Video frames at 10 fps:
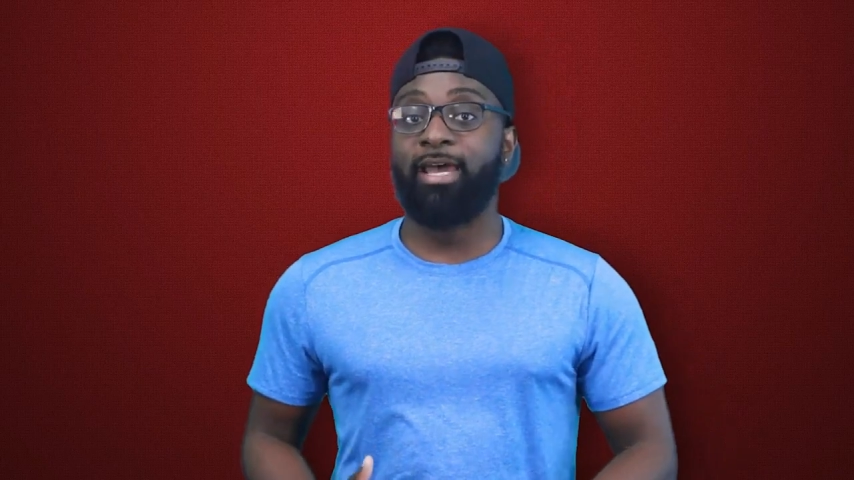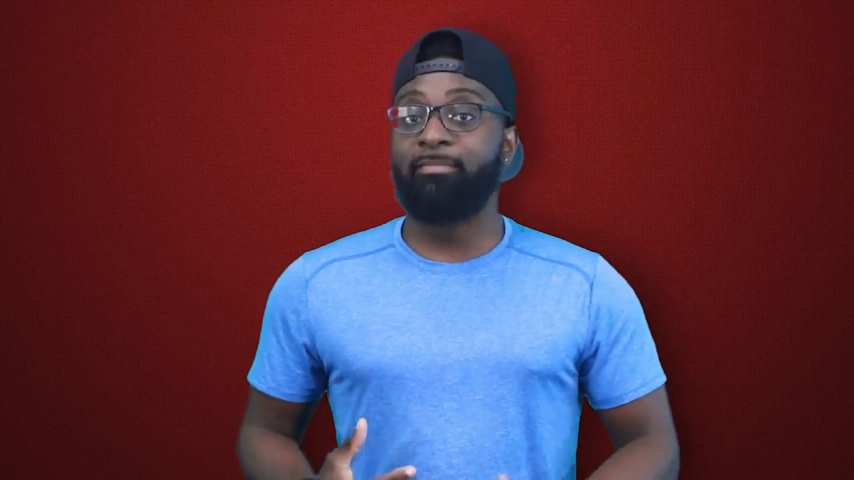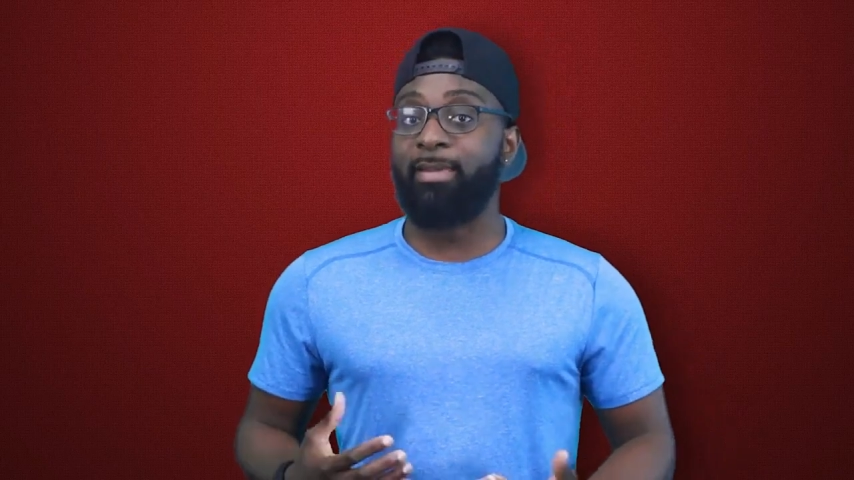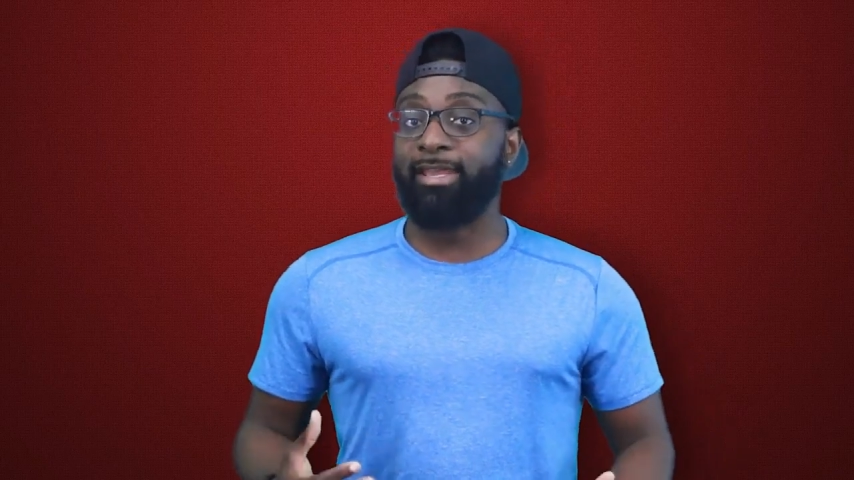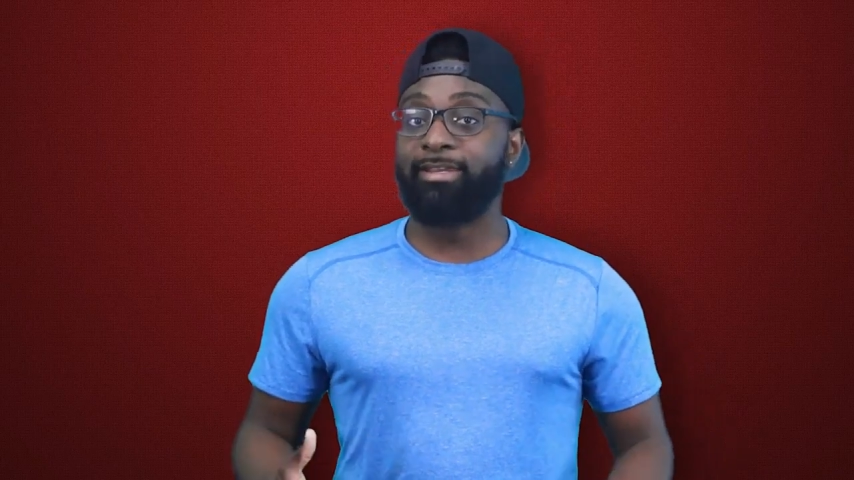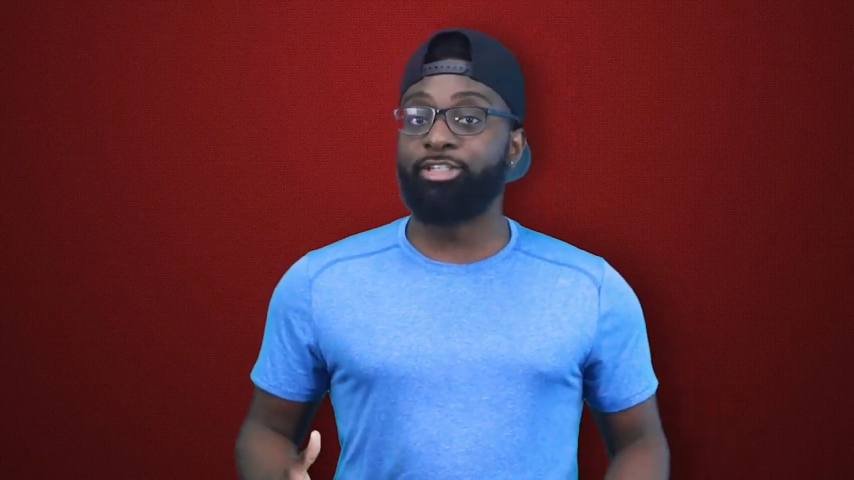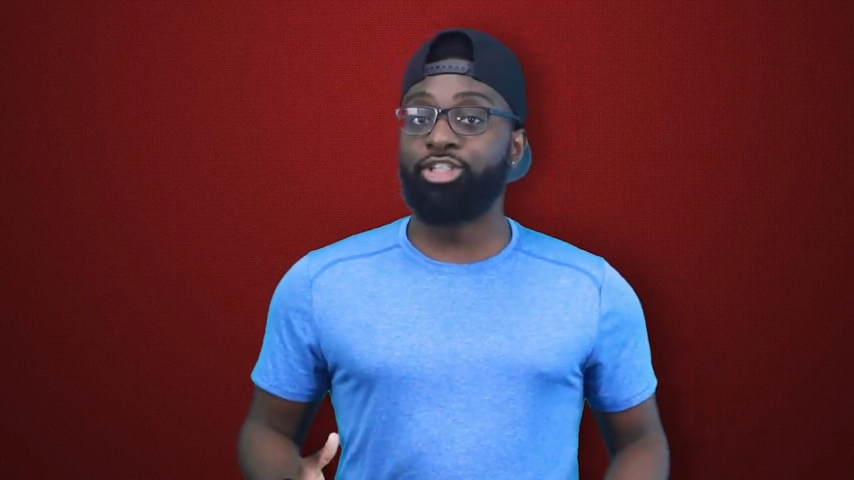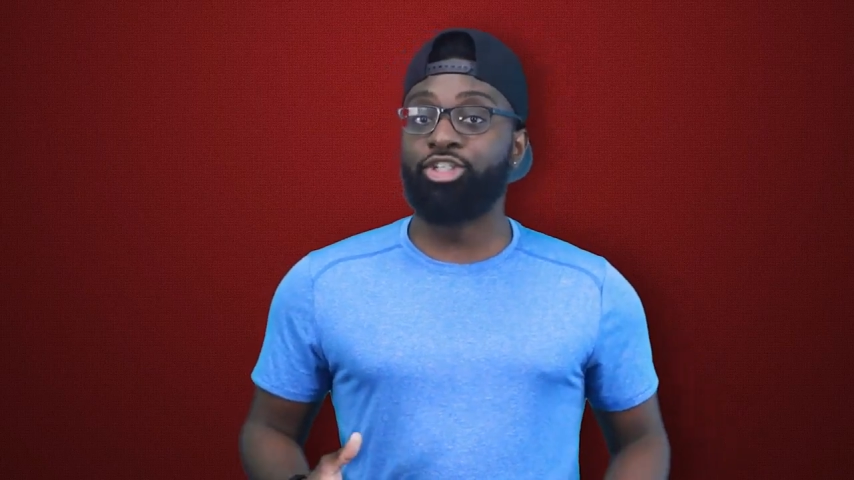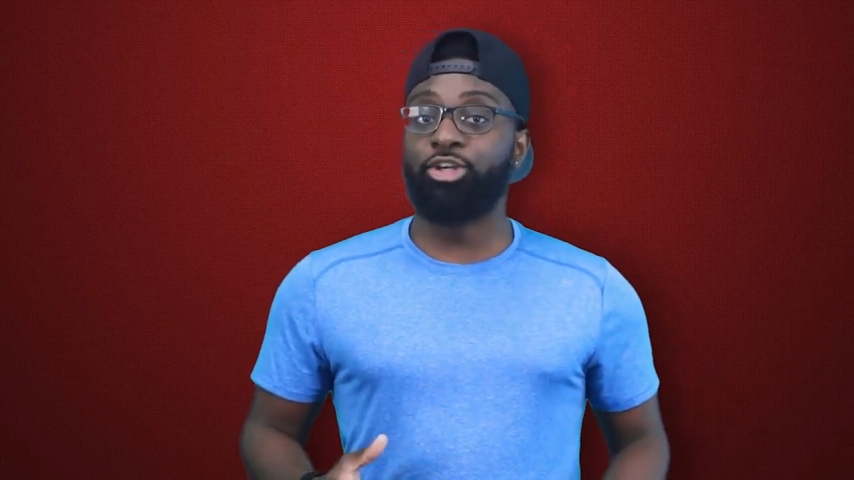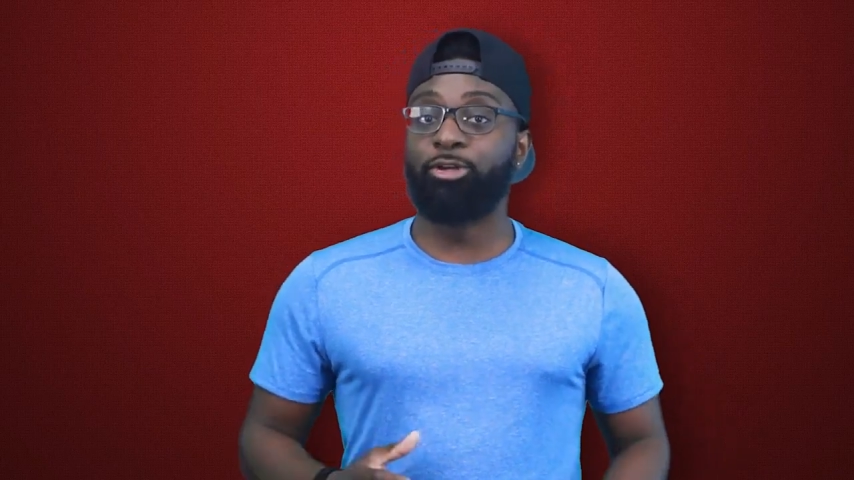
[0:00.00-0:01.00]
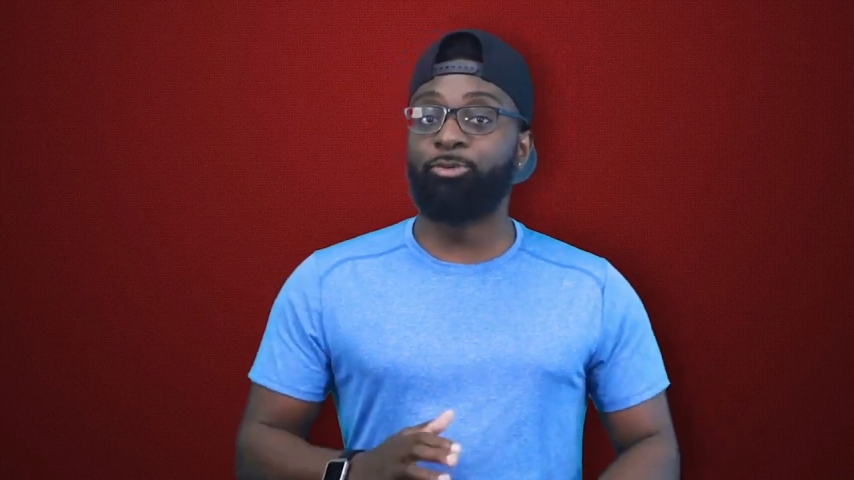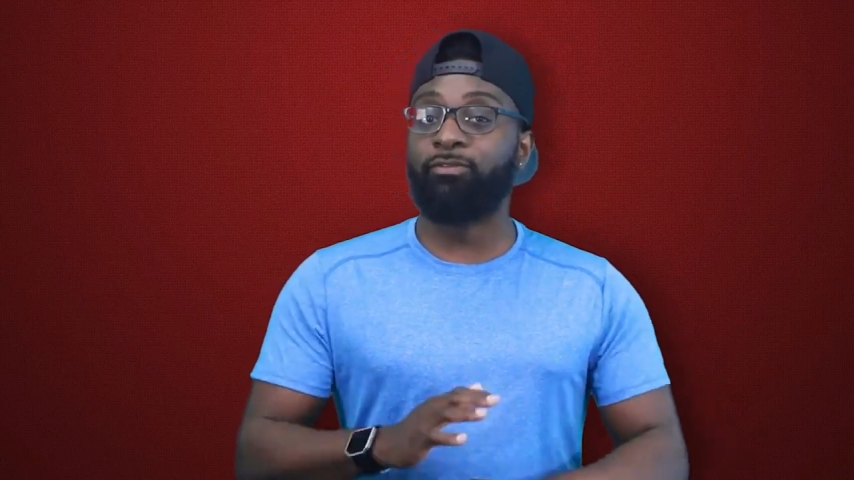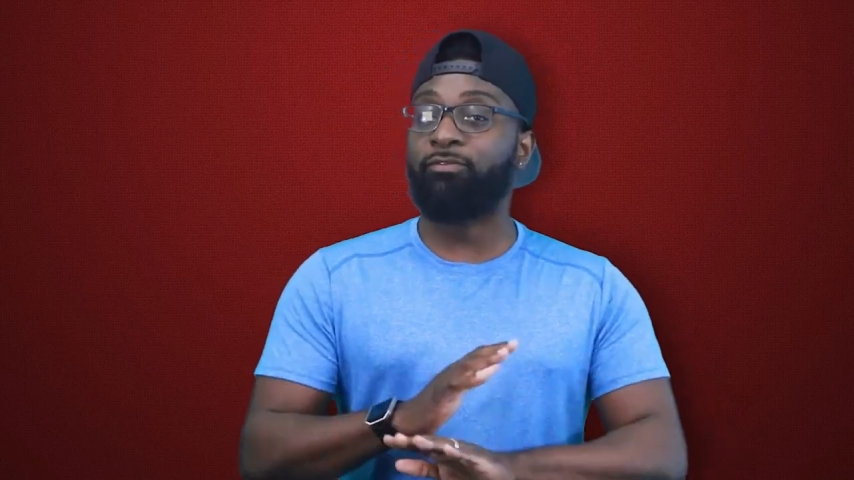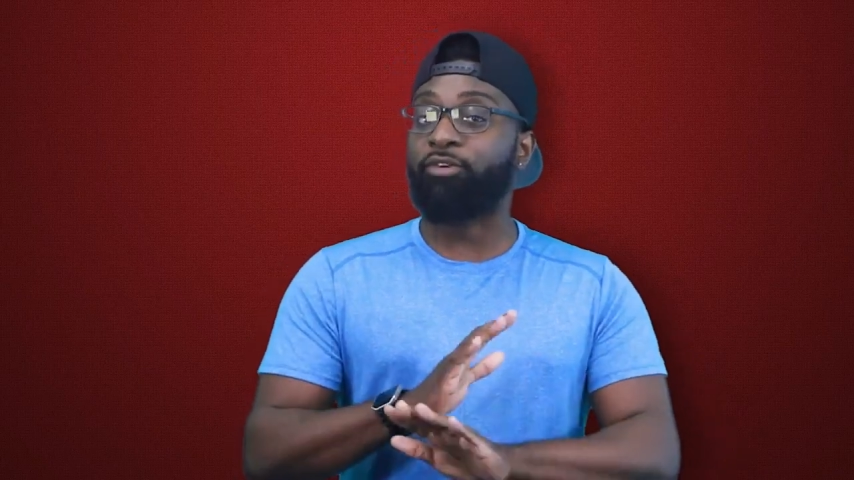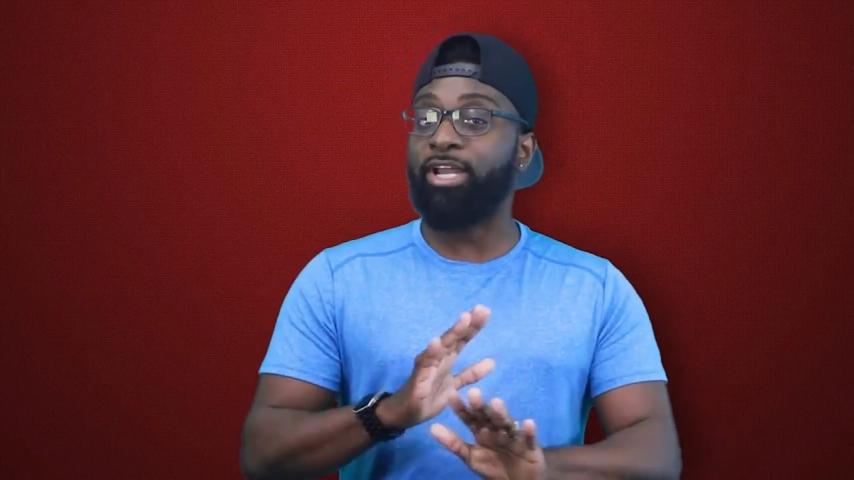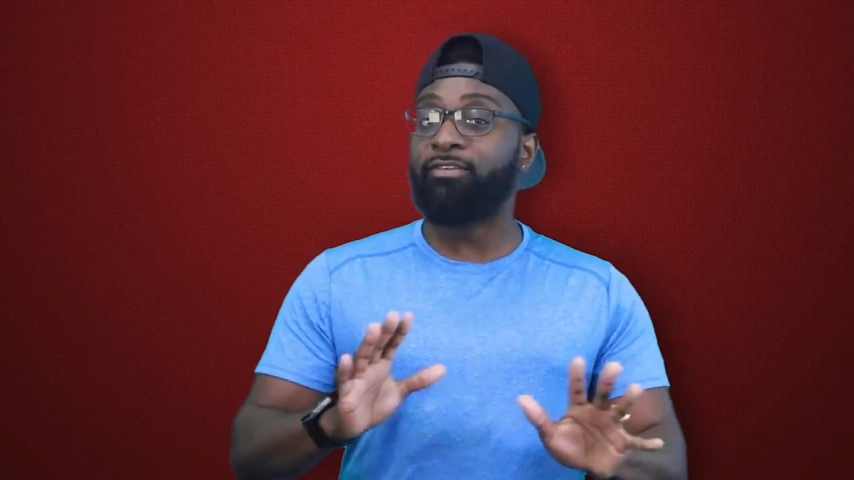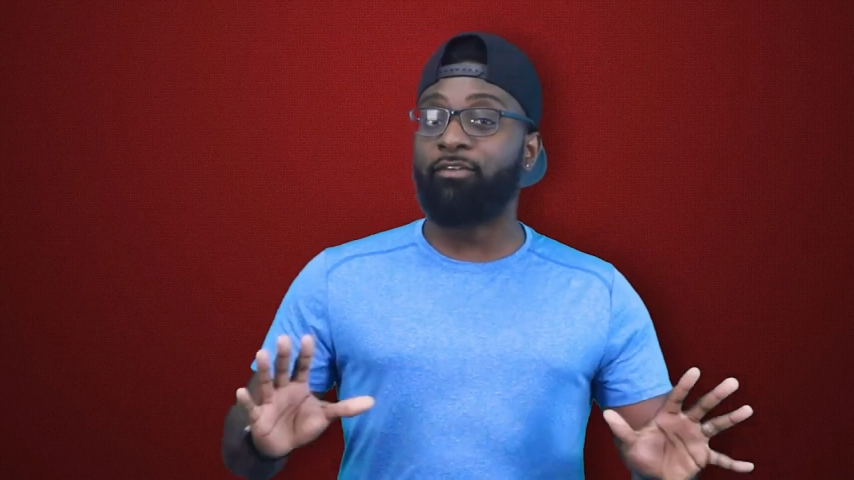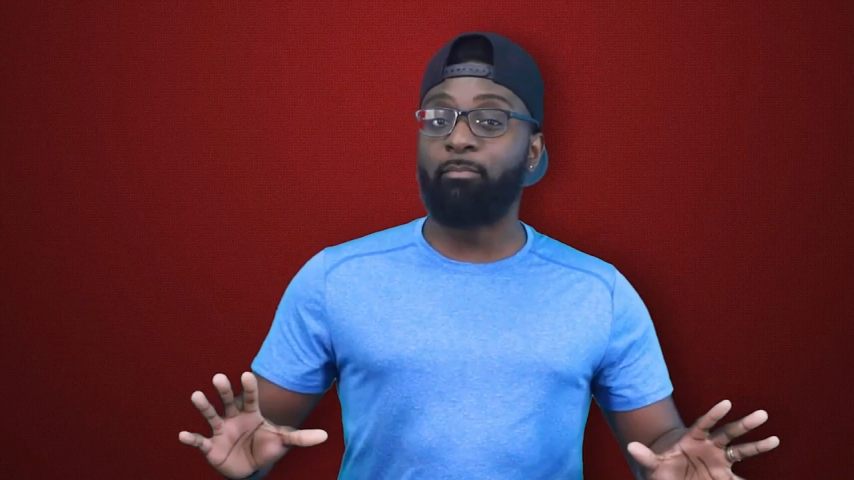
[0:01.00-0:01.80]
that Meghan should refrain